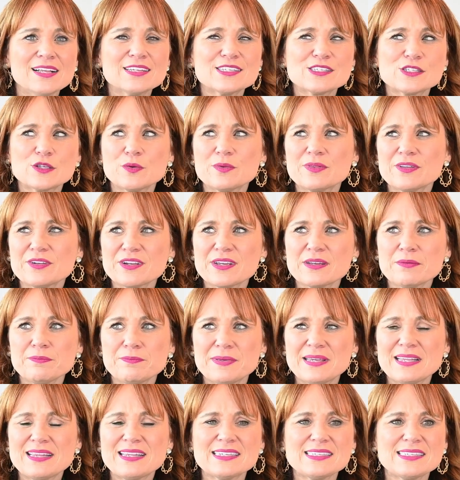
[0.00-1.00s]
So there can
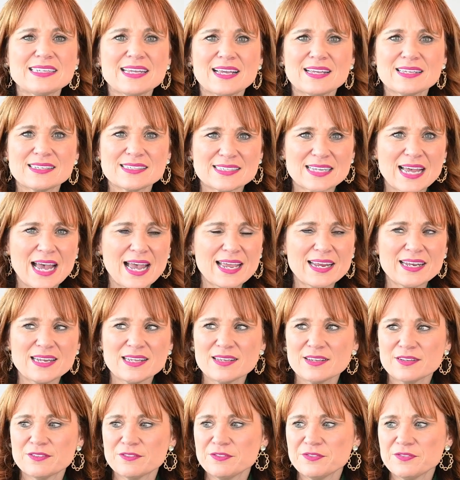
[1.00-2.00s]
be this
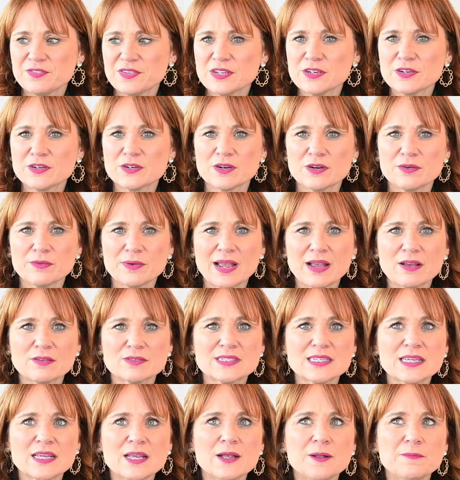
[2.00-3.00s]
anxiety and fear
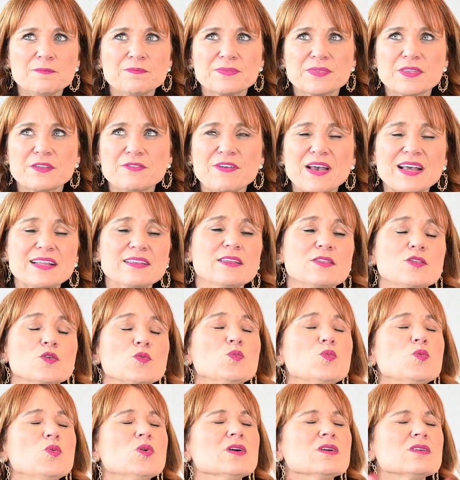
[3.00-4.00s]
around the fact that the
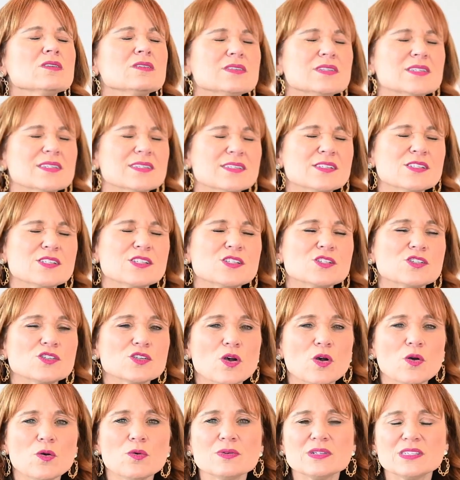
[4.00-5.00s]
world is
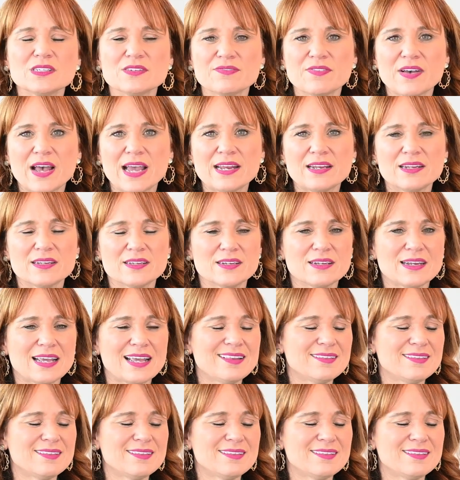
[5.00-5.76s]
so divided.